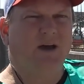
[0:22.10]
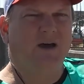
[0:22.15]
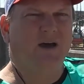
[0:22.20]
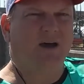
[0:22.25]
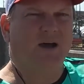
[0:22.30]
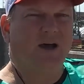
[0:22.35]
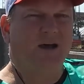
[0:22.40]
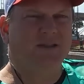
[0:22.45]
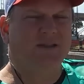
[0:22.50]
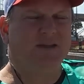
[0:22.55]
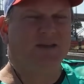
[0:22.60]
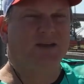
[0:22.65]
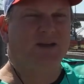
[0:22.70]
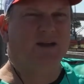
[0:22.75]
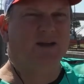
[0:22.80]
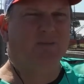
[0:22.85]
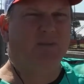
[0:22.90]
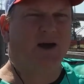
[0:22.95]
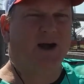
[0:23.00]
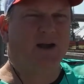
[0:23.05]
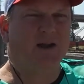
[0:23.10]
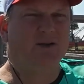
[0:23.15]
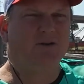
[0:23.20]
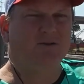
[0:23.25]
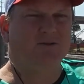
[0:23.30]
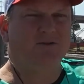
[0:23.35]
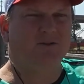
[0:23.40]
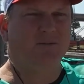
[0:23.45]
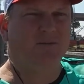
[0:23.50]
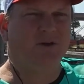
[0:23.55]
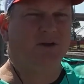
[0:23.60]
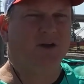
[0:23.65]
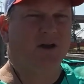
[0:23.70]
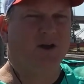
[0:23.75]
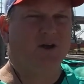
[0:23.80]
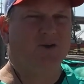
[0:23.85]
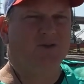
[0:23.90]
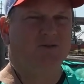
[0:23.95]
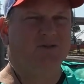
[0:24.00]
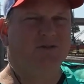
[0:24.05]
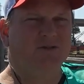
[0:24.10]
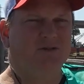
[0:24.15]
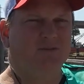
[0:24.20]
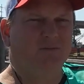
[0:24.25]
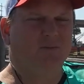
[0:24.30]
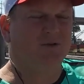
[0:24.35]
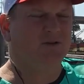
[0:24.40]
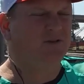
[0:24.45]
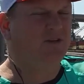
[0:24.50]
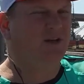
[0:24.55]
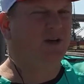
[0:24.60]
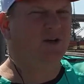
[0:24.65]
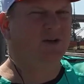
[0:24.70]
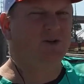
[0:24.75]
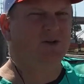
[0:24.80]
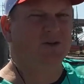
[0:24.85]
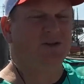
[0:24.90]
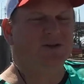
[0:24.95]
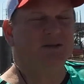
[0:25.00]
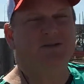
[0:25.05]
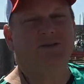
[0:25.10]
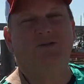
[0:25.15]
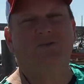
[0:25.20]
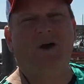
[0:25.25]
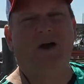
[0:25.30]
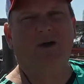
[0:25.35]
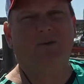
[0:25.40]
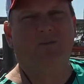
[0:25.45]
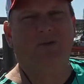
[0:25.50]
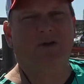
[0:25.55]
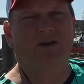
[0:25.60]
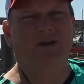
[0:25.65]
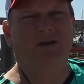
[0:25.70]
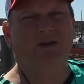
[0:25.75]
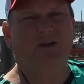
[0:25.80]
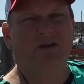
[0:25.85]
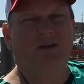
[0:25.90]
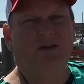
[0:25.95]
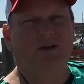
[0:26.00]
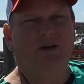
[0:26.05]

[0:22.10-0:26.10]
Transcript: I think anybody who's from the coast would tell you this is why we